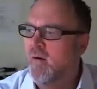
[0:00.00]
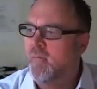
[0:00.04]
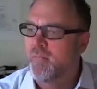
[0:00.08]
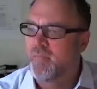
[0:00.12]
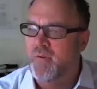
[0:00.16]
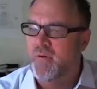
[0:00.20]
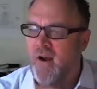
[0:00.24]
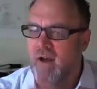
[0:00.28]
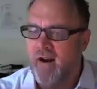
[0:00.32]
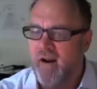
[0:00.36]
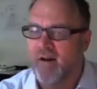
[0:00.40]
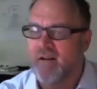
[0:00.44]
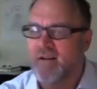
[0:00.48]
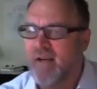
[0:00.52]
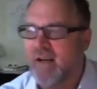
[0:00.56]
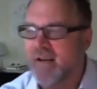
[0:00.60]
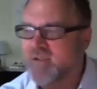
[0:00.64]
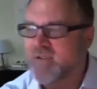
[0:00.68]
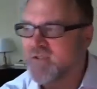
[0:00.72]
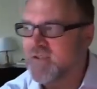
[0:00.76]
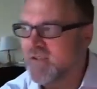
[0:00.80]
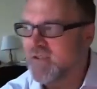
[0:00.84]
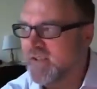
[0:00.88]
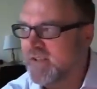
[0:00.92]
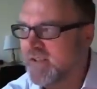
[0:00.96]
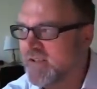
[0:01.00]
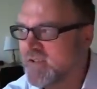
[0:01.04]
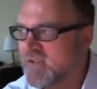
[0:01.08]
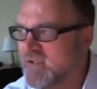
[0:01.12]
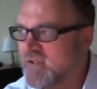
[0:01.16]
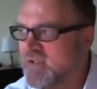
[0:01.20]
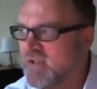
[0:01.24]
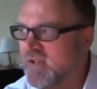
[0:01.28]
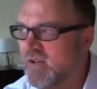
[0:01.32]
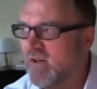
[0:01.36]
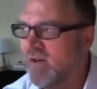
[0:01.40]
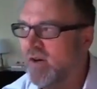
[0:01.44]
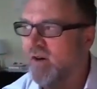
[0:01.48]
product
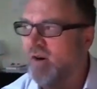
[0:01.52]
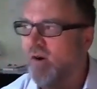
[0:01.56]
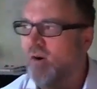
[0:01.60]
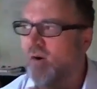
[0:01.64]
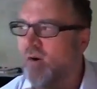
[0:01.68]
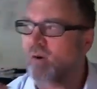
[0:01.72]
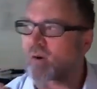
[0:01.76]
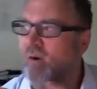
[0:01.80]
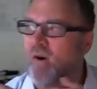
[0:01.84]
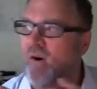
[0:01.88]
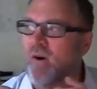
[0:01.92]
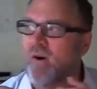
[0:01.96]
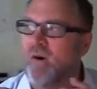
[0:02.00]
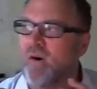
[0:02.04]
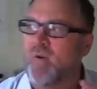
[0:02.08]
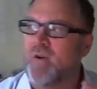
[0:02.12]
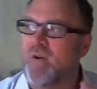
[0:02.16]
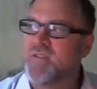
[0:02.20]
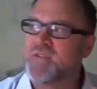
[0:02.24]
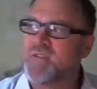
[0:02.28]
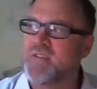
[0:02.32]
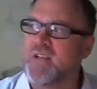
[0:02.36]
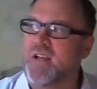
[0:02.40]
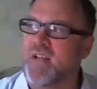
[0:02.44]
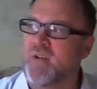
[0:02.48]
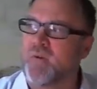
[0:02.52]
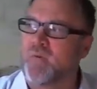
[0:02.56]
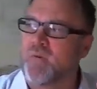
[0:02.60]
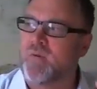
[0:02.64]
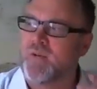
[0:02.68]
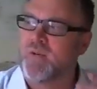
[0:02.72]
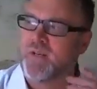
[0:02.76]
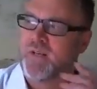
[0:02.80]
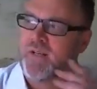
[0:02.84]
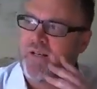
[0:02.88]
excellence, or what's the other one?